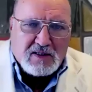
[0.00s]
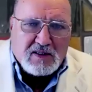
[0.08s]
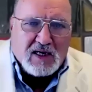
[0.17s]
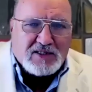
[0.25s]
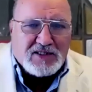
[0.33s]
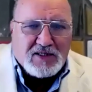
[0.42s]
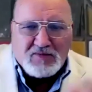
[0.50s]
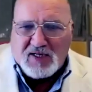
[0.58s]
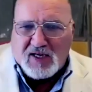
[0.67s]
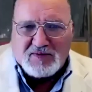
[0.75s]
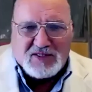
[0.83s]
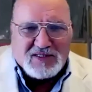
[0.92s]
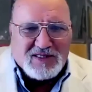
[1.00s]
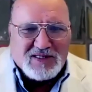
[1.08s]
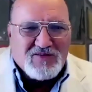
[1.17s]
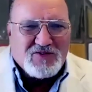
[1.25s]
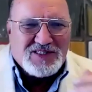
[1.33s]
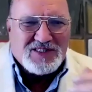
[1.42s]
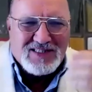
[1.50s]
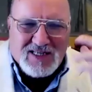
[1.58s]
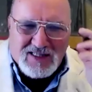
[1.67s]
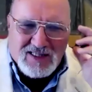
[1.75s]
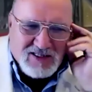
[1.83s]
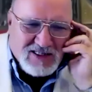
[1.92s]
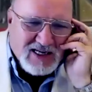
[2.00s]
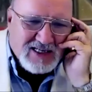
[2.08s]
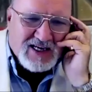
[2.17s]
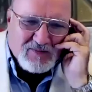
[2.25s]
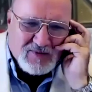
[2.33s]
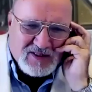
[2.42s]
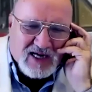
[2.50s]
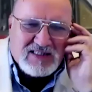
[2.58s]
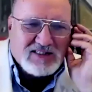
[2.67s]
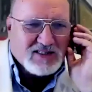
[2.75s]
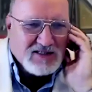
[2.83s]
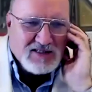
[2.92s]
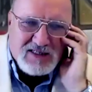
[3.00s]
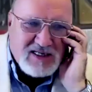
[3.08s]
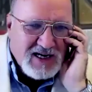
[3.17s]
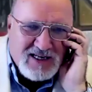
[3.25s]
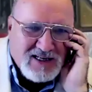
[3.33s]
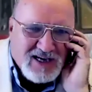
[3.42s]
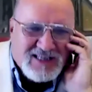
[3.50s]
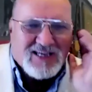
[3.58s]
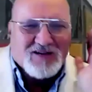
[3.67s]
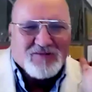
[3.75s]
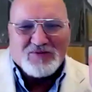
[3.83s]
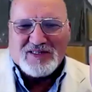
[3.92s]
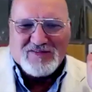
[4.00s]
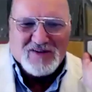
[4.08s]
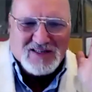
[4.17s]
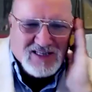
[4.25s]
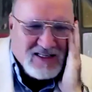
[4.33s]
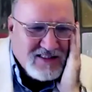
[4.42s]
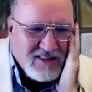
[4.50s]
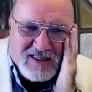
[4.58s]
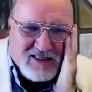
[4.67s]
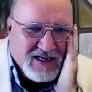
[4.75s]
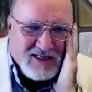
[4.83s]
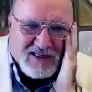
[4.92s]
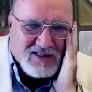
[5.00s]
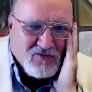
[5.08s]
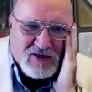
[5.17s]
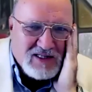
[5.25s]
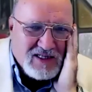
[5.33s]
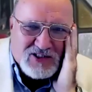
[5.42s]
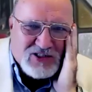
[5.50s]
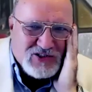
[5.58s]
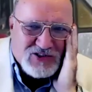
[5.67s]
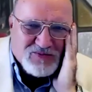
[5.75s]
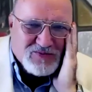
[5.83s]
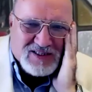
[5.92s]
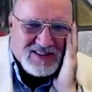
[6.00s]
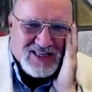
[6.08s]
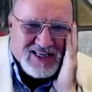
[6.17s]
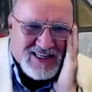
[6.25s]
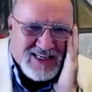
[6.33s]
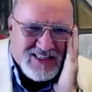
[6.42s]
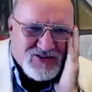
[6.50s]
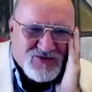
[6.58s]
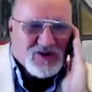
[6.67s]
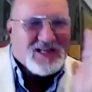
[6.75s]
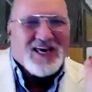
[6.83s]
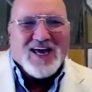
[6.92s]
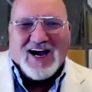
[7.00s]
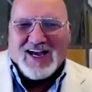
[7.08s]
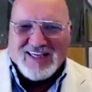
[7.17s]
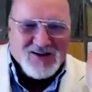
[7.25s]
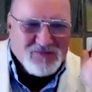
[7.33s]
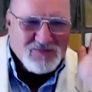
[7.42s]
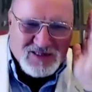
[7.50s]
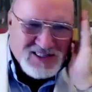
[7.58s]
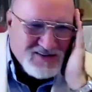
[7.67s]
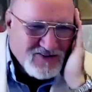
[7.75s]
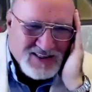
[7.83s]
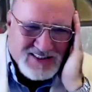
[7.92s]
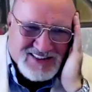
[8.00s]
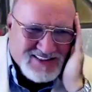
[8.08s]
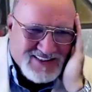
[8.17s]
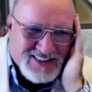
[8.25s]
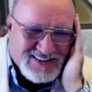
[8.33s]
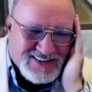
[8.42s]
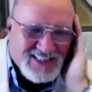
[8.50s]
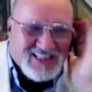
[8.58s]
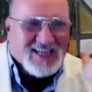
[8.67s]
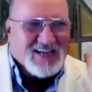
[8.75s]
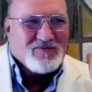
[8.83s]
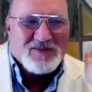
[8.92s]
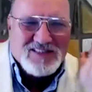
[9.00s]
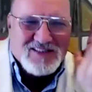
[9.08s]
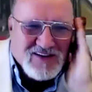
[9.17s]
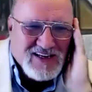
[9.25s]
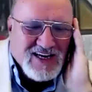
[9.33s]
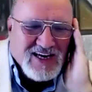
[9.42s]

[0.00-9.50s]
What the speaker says: And sometimes in life, we see that, like, that happened. I did it again. I can't believe I'd gotten another relationship like that last one. I can't believe I did this. I can't believe it.